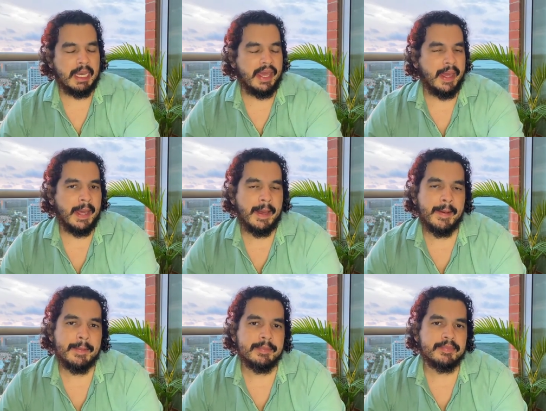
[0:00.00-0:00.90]
uh,
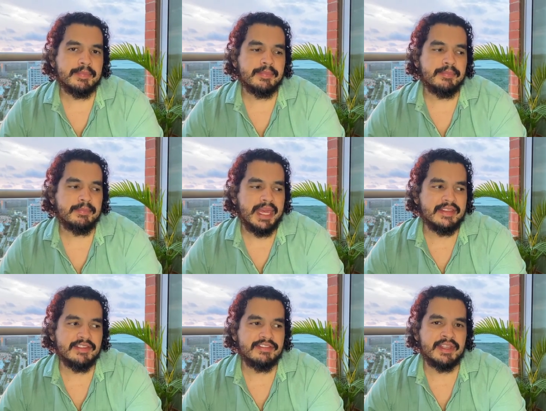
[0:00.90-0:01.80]

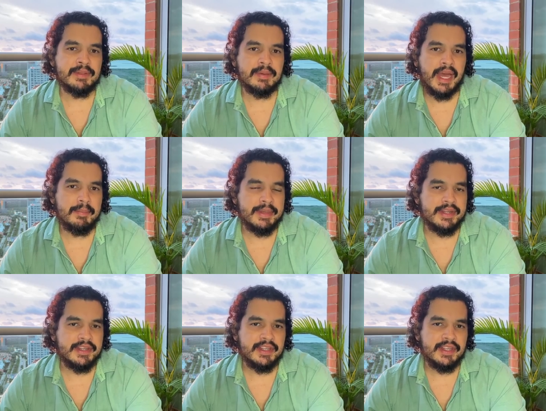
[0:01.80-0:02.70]
make the film
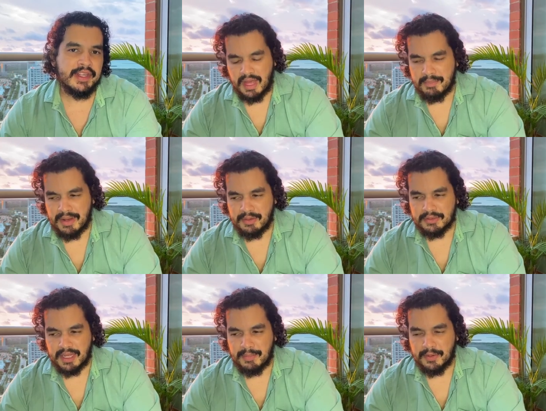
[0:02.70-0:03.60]
happen
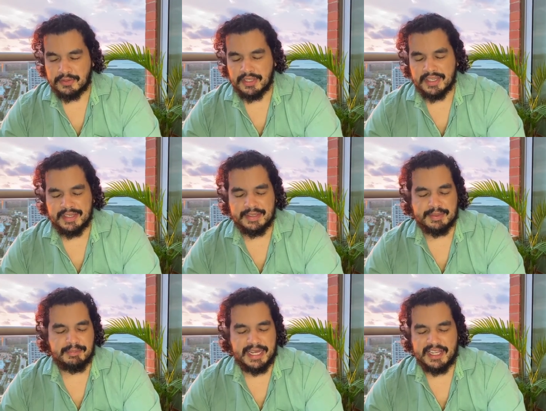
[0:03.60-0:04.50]
about, about uh,
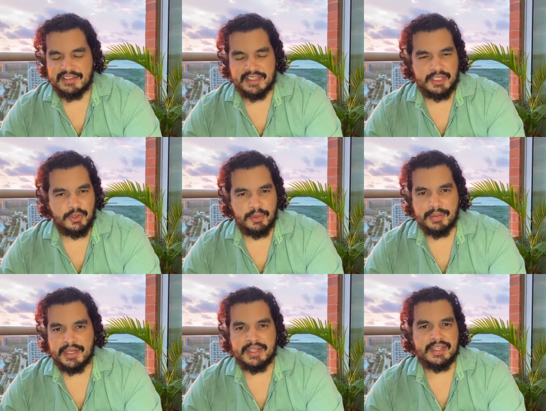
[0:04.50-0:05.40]
managing
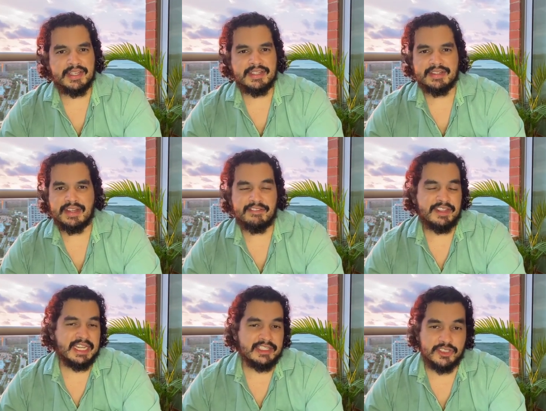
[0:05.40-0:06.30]
human and, and uh,
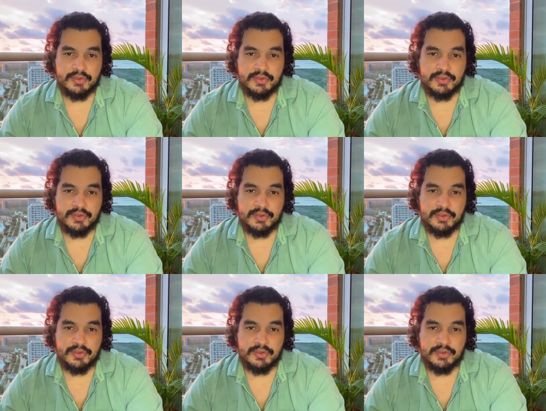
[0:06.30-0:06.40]
financial